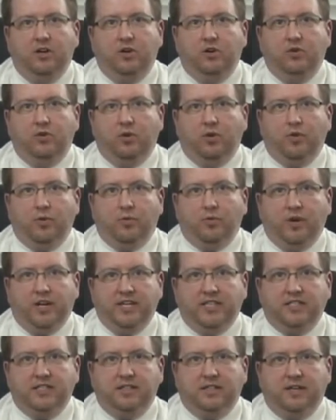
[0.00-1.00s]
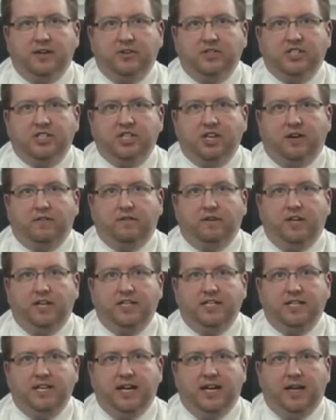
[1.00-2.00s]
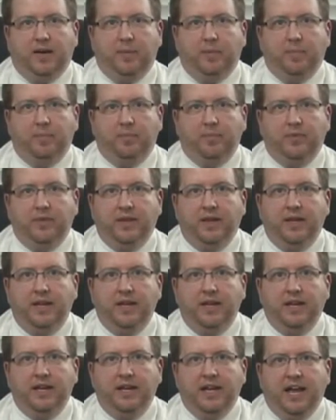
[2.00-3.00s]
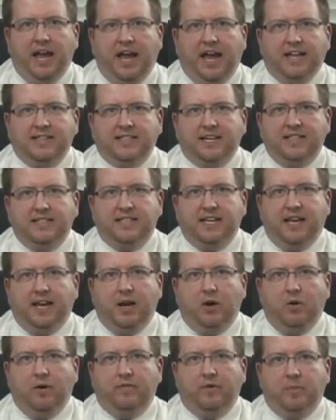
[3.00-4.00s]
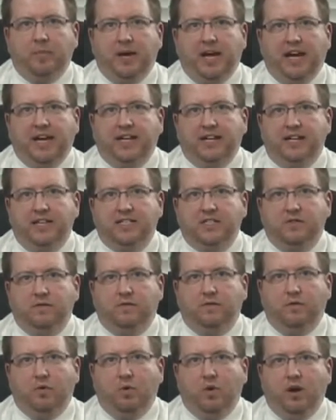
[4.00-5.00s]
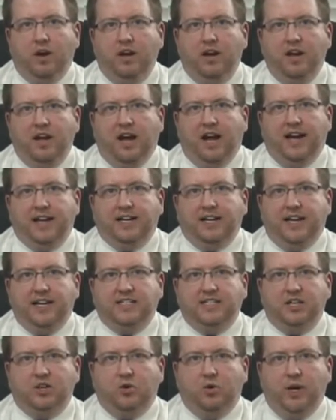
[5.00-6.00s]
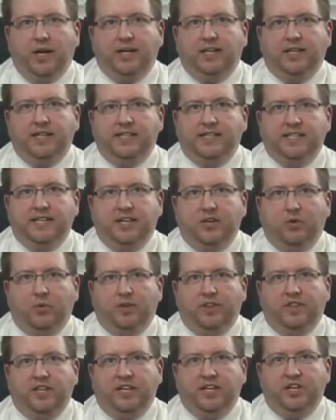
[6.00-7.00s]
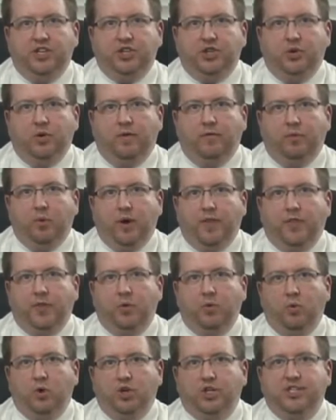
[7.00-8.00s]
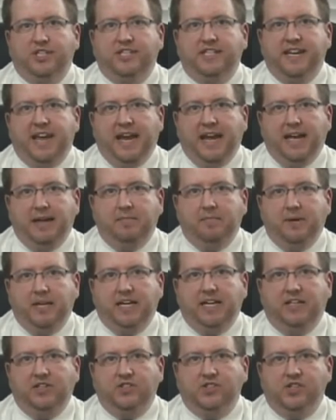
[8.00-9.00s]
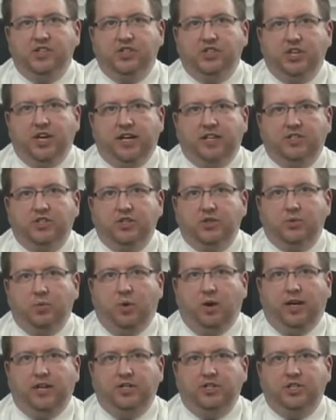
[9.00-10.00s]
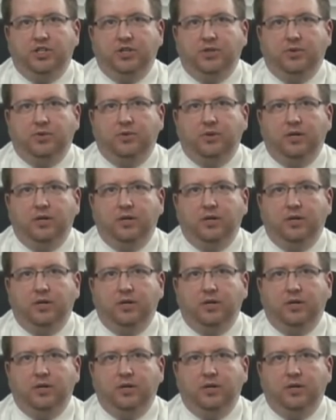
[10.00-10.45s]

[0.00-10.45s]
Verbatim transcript: nor the reason there is suffering today. As I said, however, back in lesson four, I'd like to quickly deal with the issue of what the word day means in Genesis one and two.